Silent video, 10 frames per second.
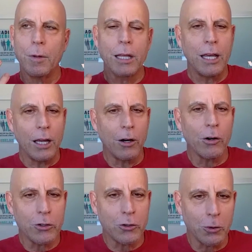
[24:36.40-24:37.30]

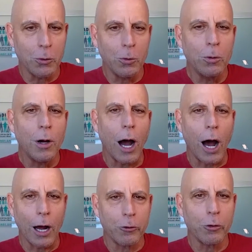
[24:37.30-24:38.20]
geared to
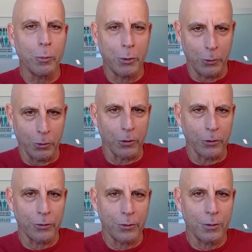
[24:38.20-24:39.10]

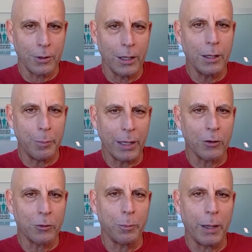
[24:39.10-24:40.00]
entrepreneurs in the
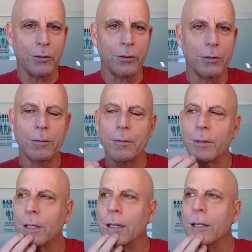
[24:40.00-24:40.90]
big space.
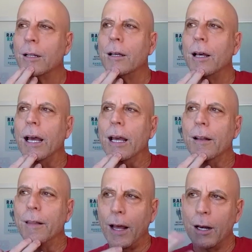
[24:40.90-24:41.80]

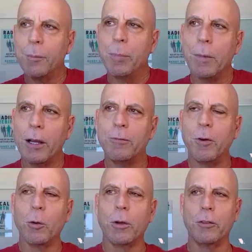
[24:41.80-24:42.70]
And that had been my
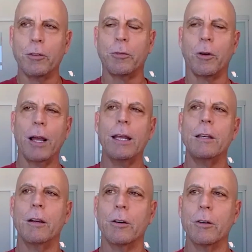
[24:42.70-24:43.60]
focus for
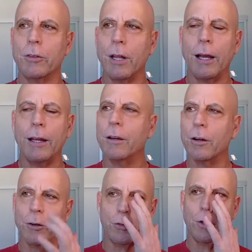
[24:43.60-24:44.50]
9
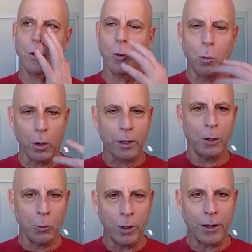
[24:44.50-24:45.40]
years,
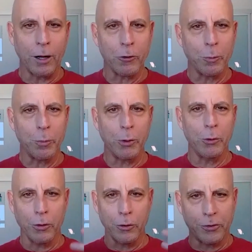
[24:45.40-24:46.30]
working with
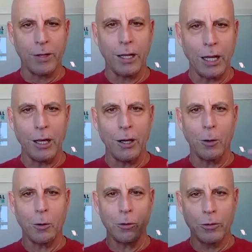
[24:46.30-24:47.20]
entrepreneurs,
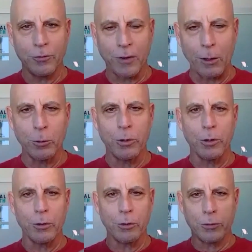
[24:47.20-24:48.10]
CEOs,
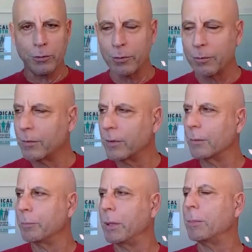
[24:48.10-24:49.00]
founders,
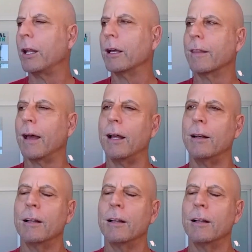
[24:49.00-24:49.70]
people like that.